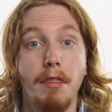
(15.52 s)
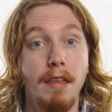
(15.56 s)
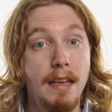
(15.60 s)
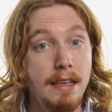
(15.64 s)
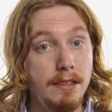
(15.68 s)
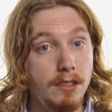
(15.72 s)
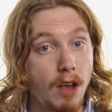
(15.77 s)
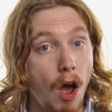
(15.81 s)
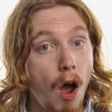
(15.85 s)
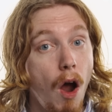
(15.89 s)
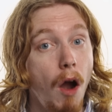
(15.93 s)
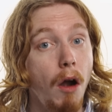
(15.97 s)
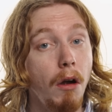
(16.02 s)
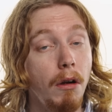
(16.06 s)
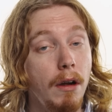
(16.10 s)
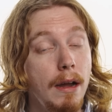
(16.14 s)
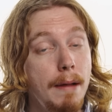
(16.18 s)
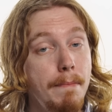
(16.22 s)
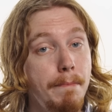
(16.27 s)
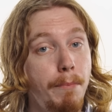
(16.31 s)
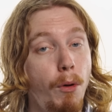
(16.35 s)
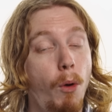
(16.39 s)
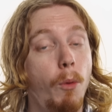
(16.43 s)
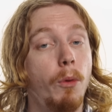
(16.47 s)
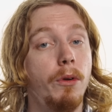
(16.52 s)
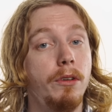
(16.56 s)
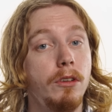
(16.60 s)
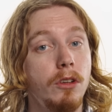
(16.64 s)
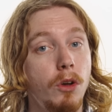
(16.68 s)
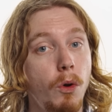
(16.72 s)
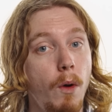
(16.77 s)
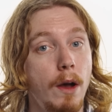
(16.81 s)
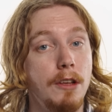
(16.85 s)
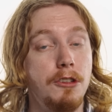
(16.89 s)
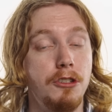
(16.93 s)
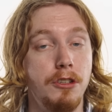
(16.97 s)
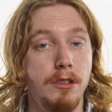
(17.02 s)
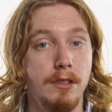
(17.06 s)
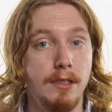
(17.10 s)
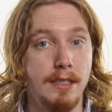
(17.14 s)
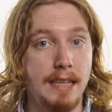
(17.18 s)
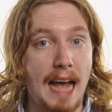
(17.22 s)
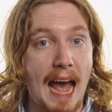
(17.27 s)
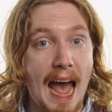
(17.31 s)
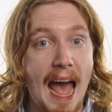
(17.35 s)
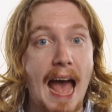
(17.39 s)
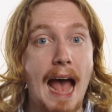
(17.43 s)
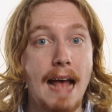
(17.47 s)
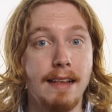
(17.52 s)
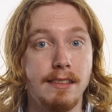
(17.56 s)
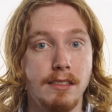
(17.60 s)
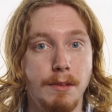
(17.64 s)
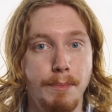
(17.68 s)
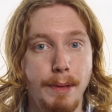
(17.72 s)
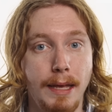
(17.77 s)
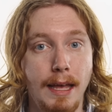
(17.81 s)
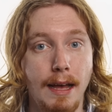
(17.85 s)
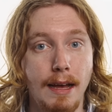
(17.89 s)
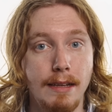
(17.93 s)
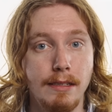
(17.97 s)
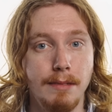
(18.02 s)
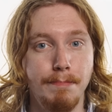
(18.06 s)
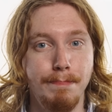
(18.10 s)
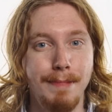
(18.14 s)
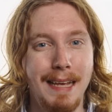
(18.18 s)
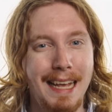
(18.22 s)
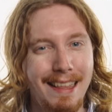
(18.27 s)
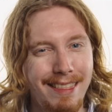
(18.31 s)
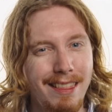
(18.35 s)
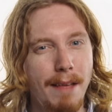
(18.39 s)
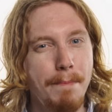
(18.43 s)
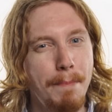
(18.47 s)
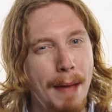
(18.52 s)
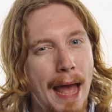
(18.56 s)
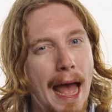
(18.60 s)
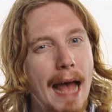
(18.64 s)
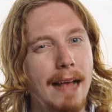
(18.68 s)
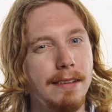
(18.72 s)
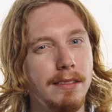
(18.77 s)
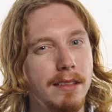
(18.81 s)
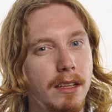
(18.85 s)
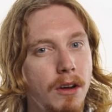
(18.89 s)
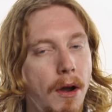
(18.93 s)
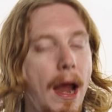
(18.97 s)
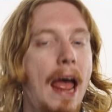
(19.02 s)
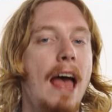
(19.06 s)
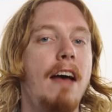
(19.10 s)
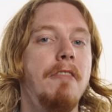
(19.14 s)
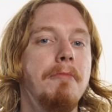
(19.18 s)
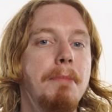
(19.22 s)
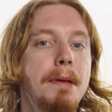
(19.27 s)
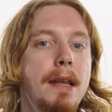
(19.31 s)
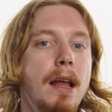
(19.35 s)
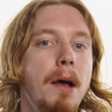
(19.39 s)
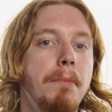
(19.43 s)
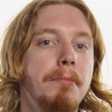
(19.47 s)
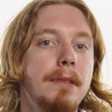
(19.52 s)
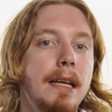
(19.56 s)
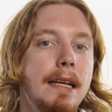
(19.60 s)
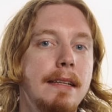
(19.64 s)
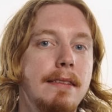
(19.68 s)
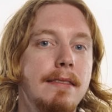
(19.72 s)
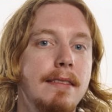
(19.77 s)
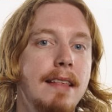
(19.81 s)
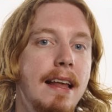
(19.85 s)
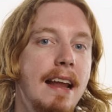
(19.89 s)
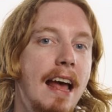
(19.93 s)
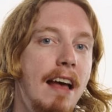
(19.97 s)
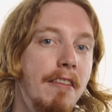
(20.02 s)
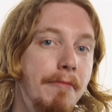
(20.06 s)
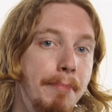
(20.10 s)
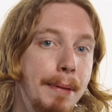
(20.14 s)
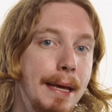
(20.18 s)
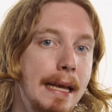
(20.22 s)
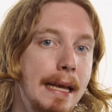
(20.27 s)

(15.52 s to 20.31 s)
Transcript: These are important questions to ask because in the past there have been updates that have